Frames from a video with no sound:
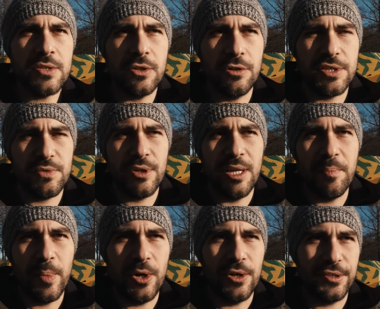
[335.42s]
So it's really
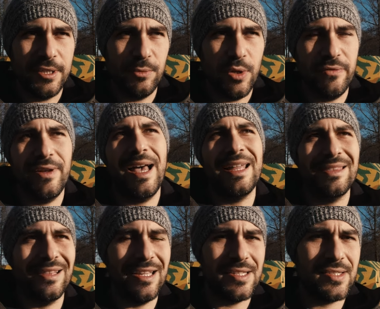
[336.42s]
important to have
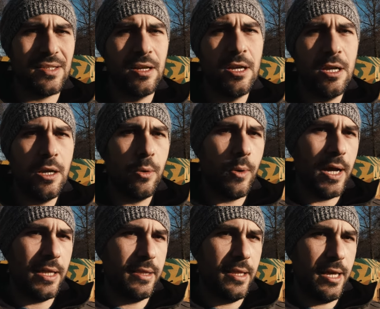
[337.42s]
at least
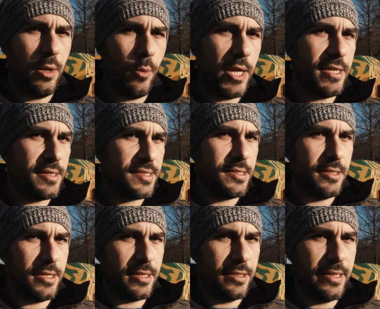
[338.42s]
one uh, weather
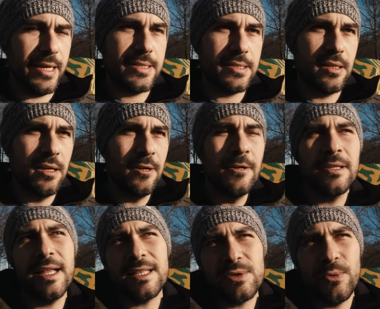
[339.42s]
sealing lens.
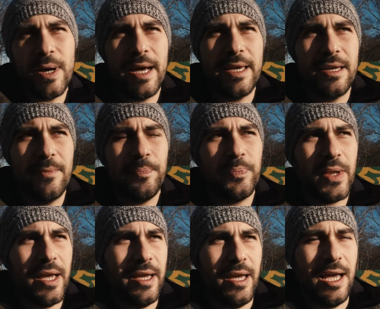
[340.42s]
That's why
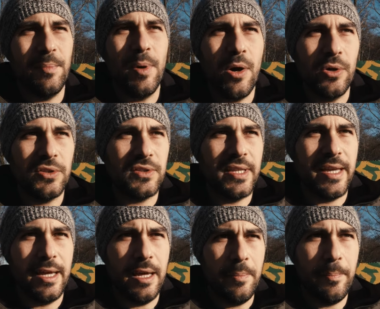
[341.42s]
uh, I bought
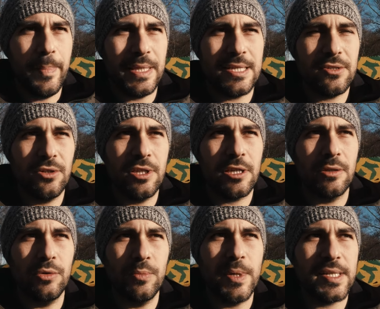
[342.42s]
the Panasonic
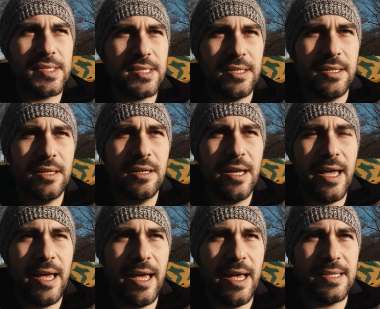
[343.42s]
Lumix uh,
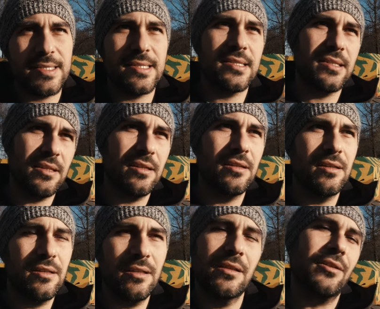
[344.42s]
S
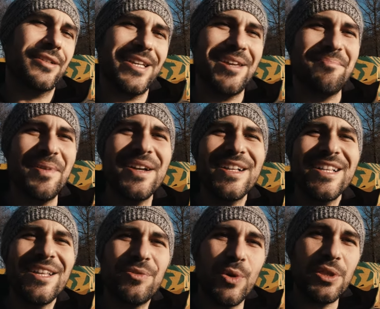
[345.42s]
long name
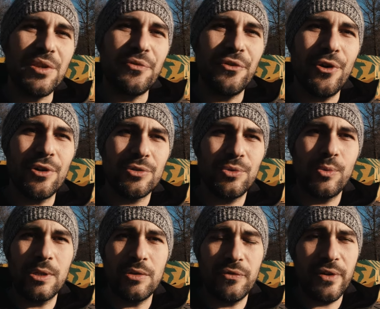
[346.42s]
24 to
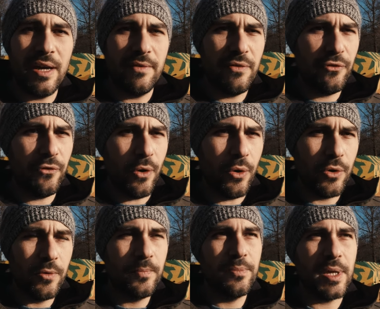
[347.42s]
105
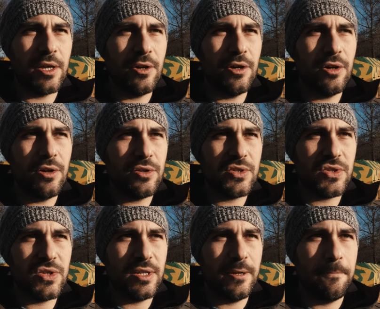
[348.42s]
f4
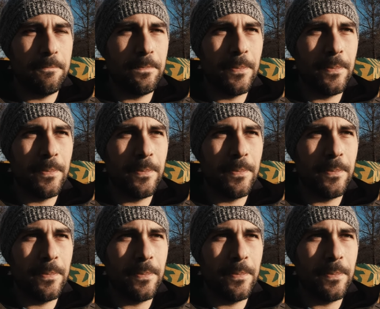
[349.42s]
because uh,